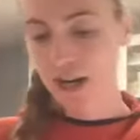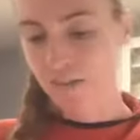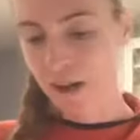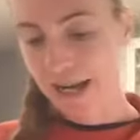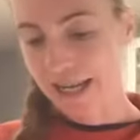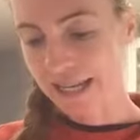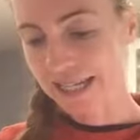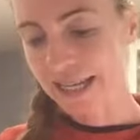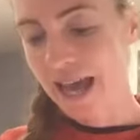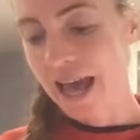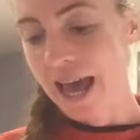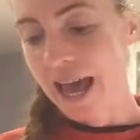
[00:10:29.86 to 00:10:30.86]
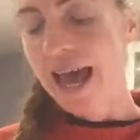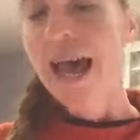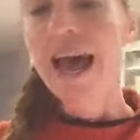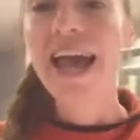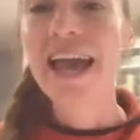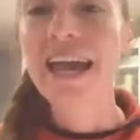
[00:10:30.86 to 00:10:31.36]
our bodies.
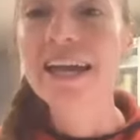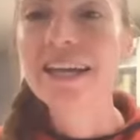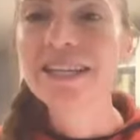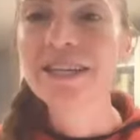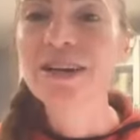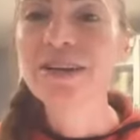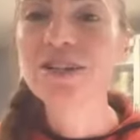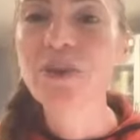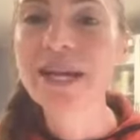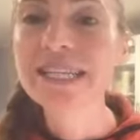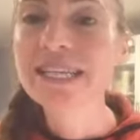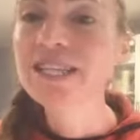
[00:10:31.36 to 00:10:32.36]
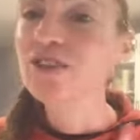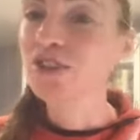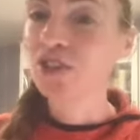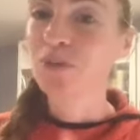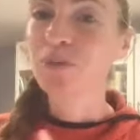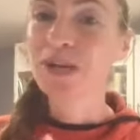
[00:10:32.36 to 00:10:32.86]
And Dwayne says they're
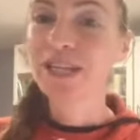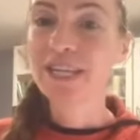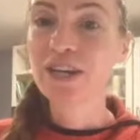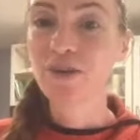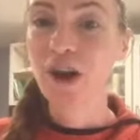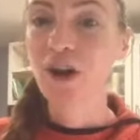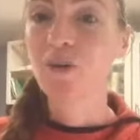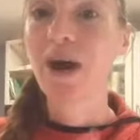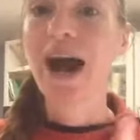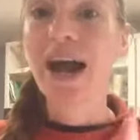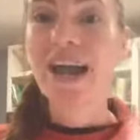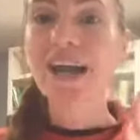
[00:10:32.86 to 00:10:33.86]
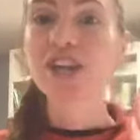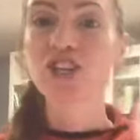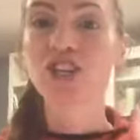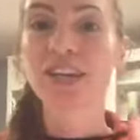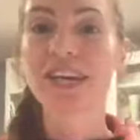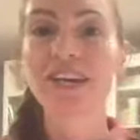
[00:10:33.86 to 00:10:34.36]
super easy to grow.
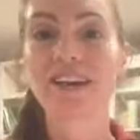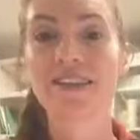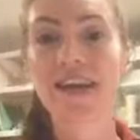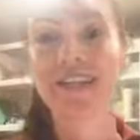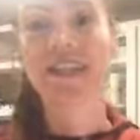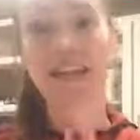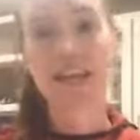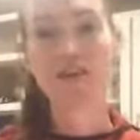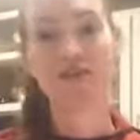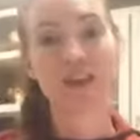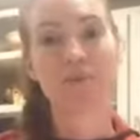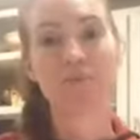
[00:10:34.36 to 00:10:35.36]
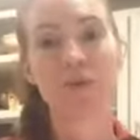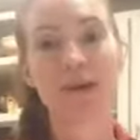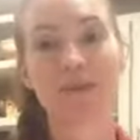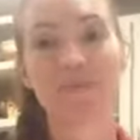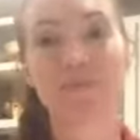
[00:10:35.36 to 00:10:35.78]
Thank you for that point,